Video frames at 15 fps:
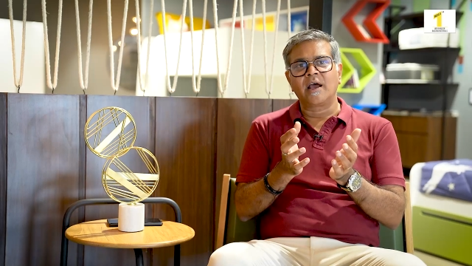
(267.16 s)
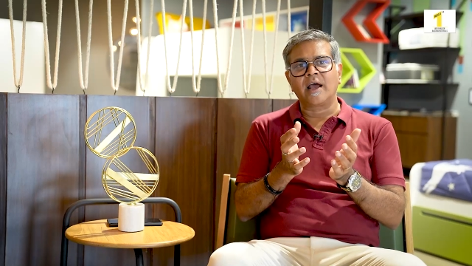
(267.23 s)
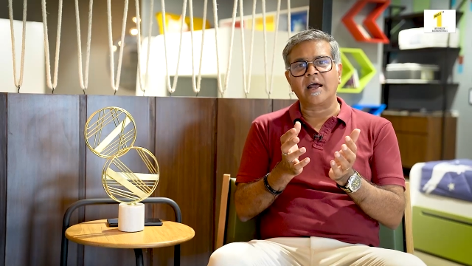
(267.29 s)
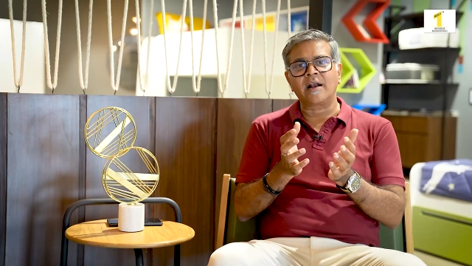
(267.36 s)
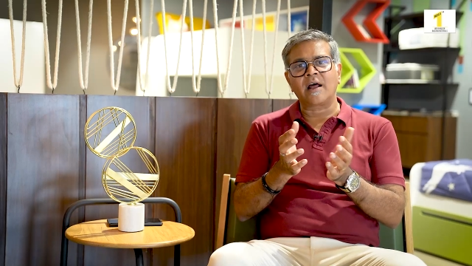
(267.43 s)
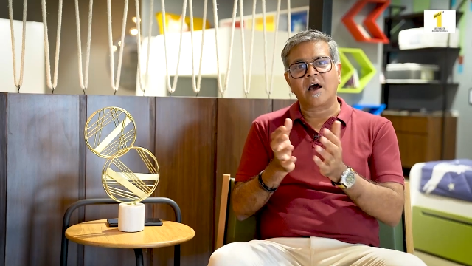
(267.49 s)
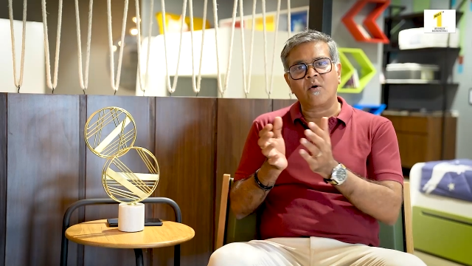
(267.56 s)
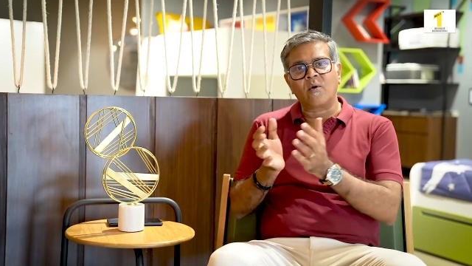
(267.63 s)

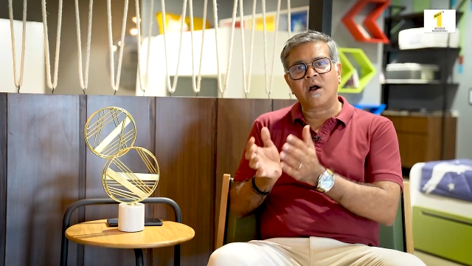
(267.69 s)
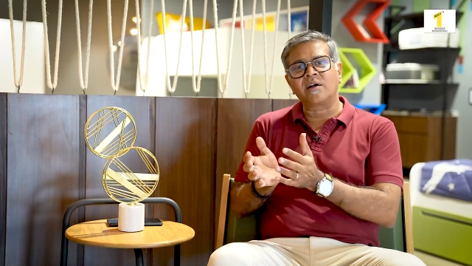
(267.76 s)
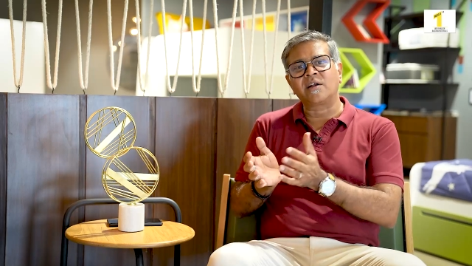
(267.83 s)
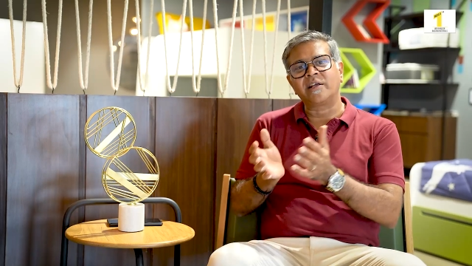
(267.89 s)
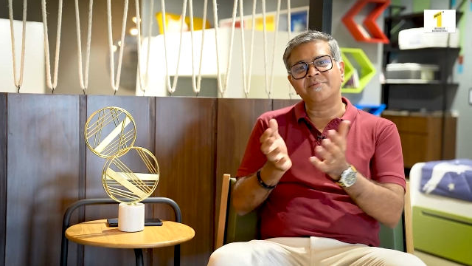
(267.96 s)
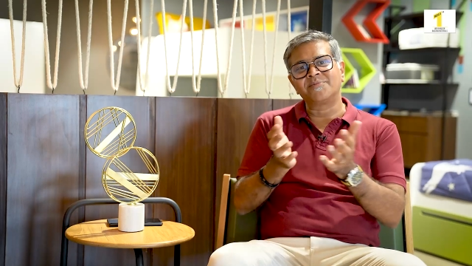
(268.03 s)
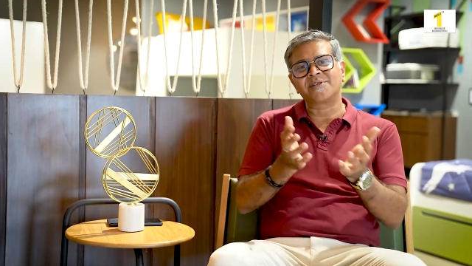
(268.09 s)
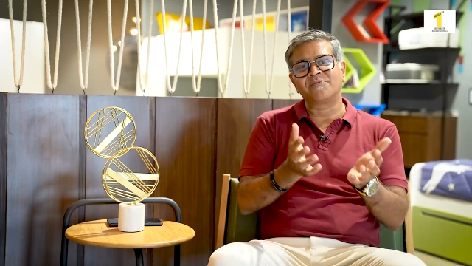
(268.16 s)
and how our
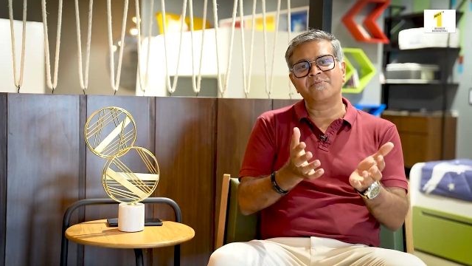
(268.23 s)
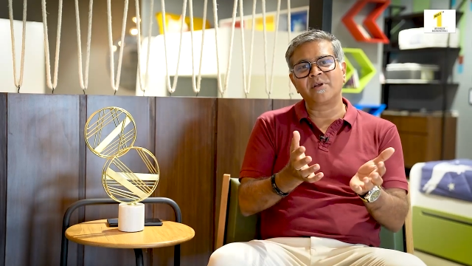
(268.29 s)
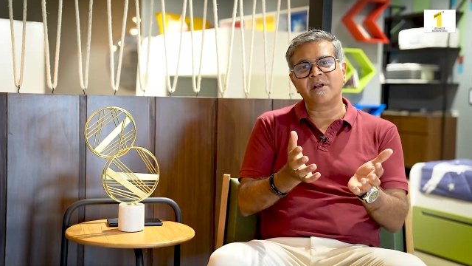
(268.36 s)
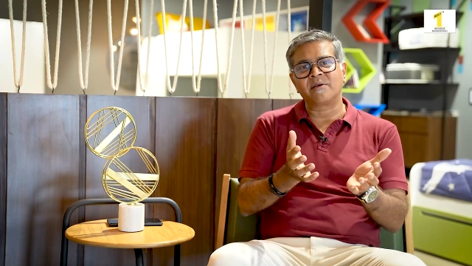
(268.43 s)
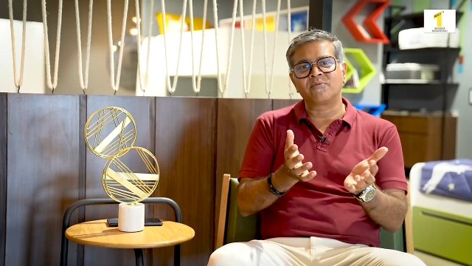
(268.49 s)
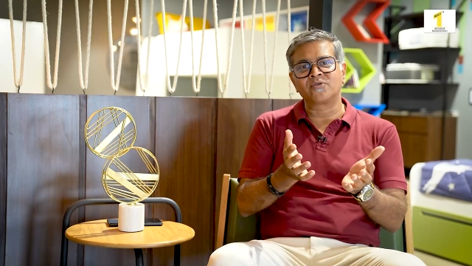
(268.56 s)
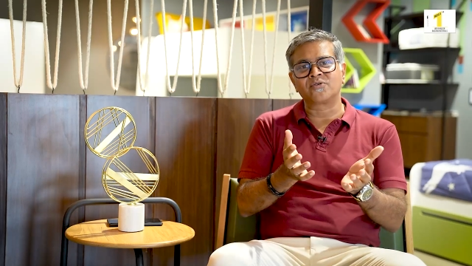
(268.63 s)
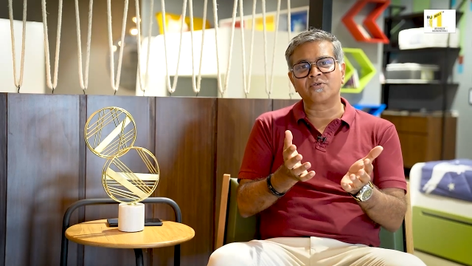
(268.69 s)
teams have been
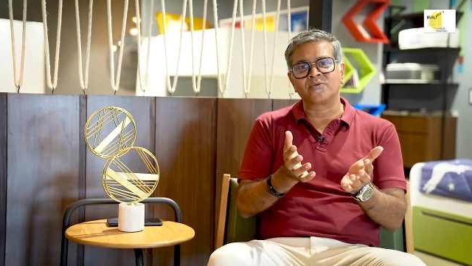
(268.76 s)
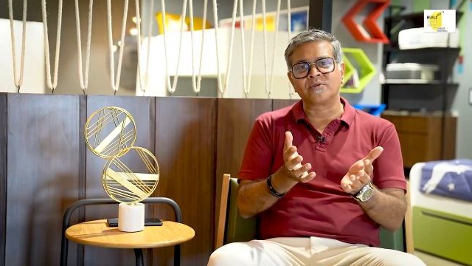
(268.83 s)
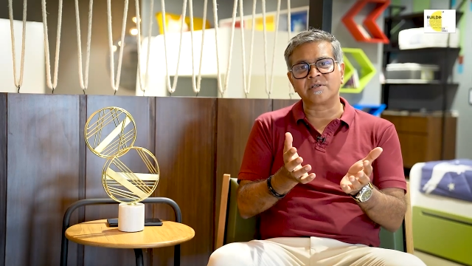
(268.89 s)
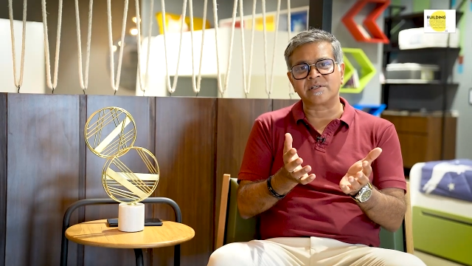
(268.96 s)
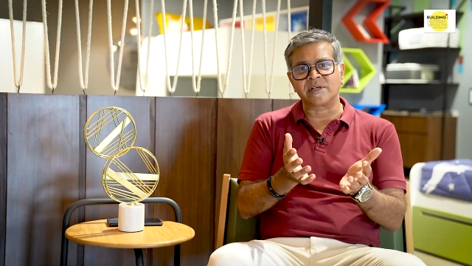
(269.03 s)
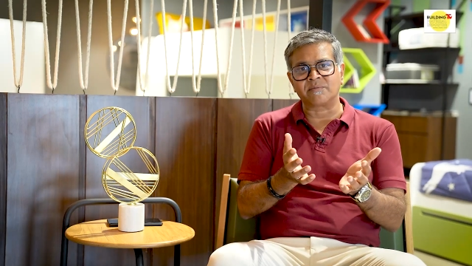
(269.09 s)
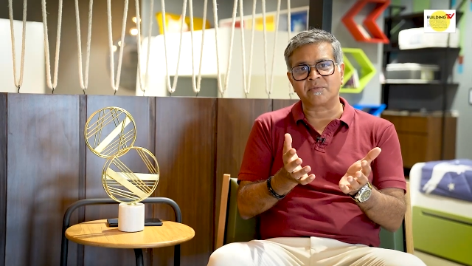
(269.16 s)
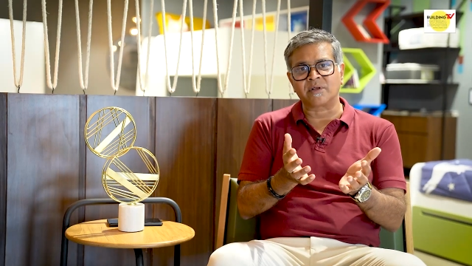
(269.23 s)
able to do the
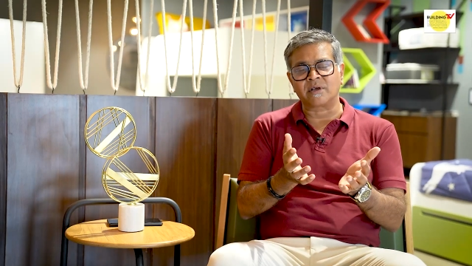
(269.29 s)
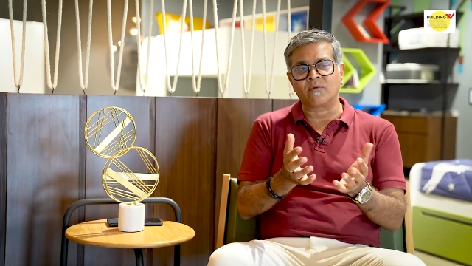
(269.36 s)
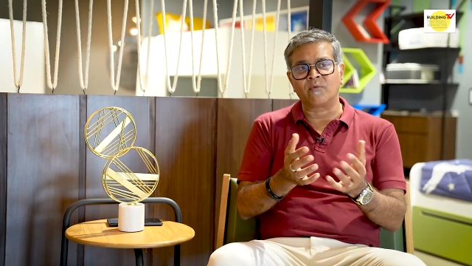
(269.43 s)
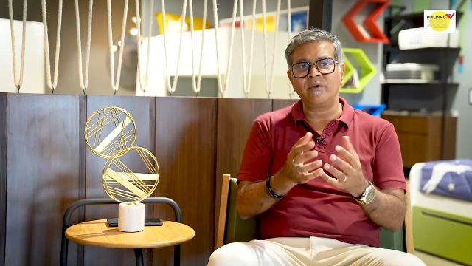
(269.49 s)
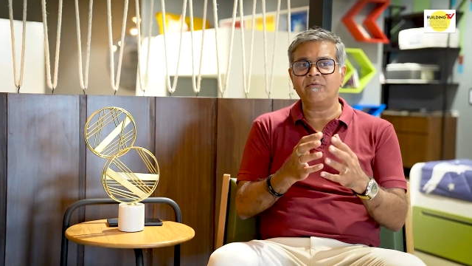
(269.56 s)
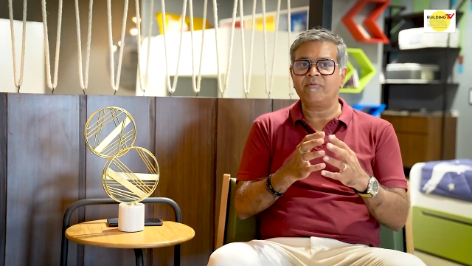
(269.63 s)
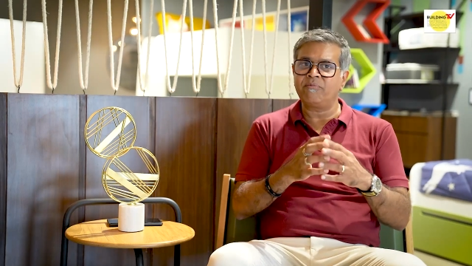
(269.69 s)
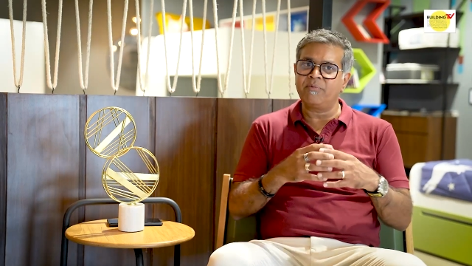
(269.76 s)
same thing.
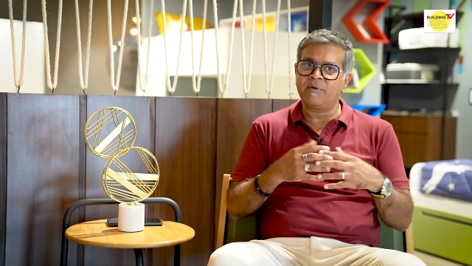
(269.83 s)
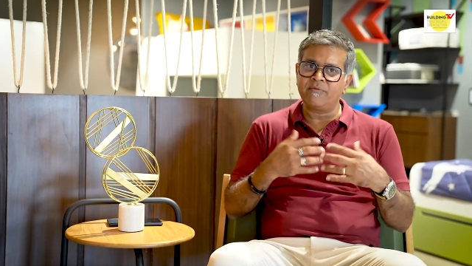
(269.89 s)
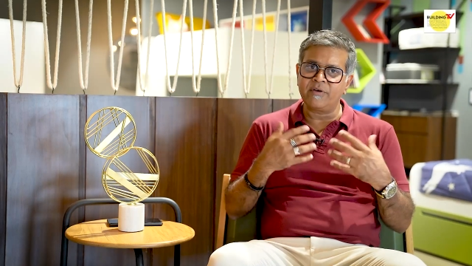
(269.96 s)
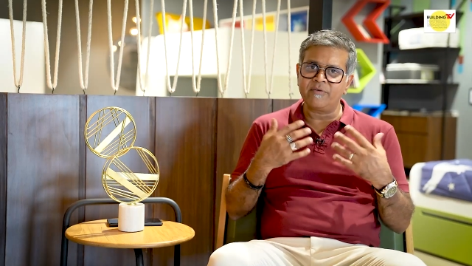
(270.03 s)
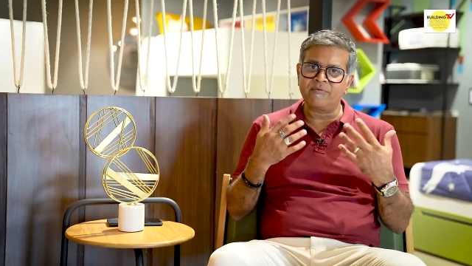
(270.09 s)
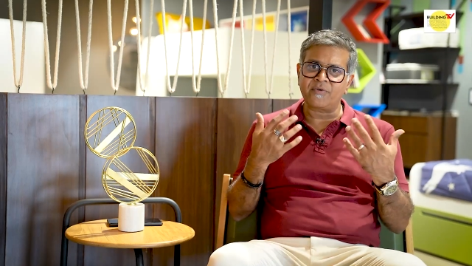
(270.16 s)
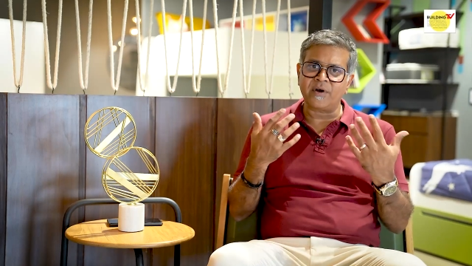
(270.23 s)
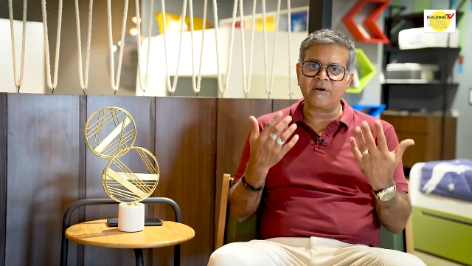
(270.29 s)

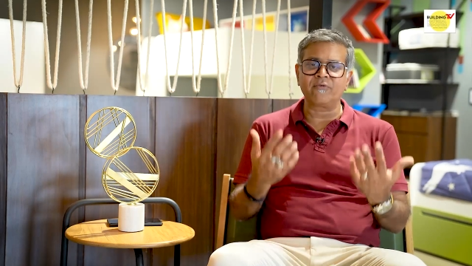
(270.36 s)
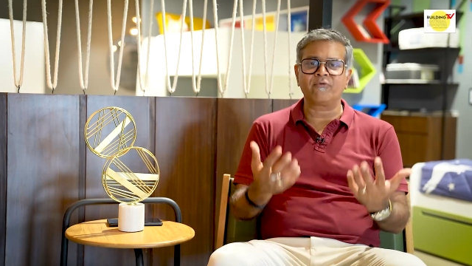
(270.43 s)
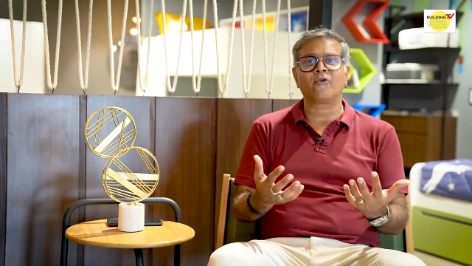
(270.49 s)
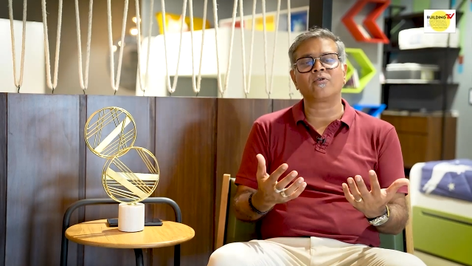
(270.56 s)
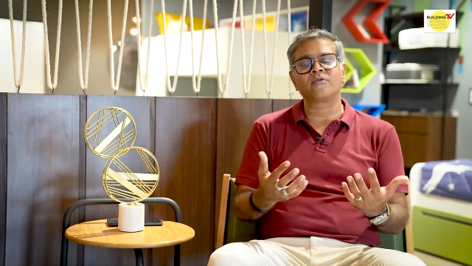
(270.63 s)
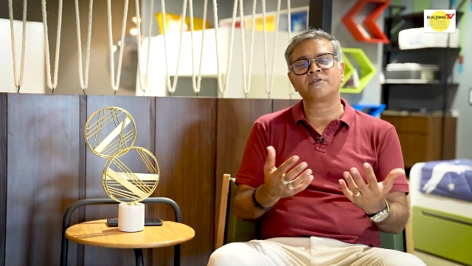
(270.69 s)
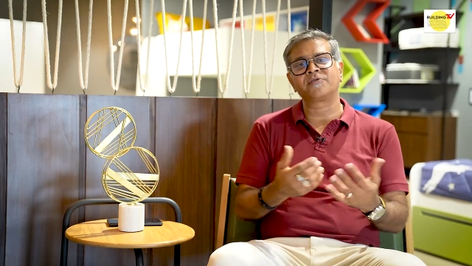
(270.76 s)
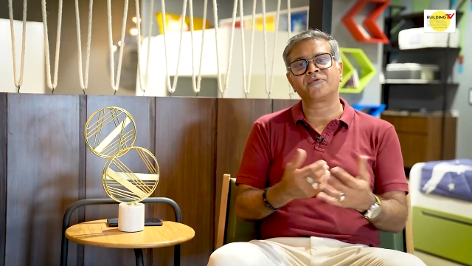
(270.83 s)
We've tried to
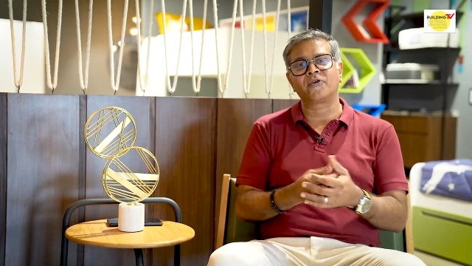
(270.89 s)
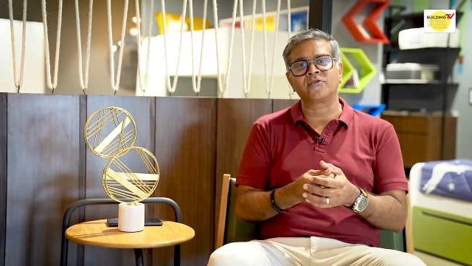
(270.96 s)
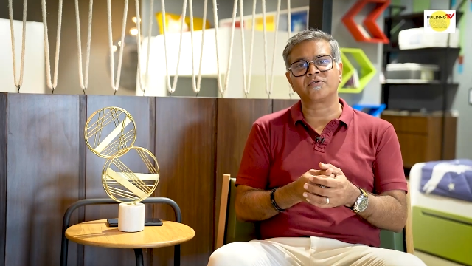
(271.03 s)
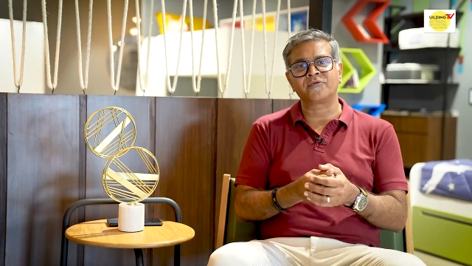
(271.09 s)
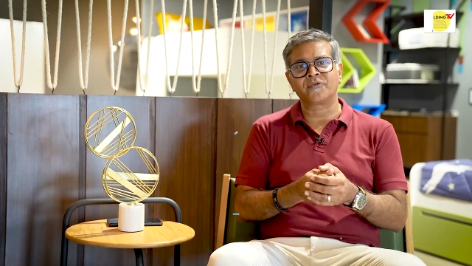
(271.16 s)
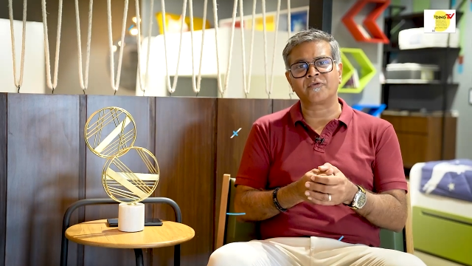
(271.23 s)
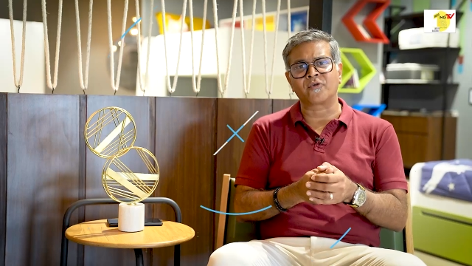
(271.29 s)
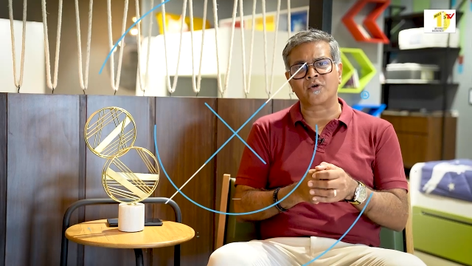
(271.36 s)
follow this
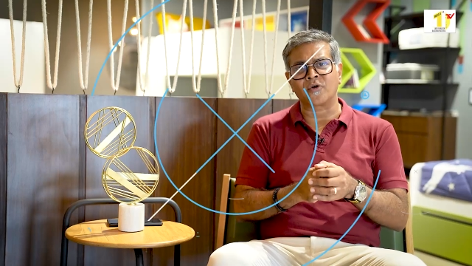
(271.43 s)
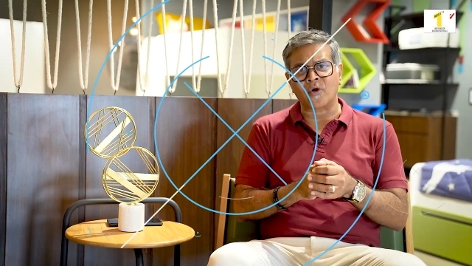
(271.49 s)
philosophy for a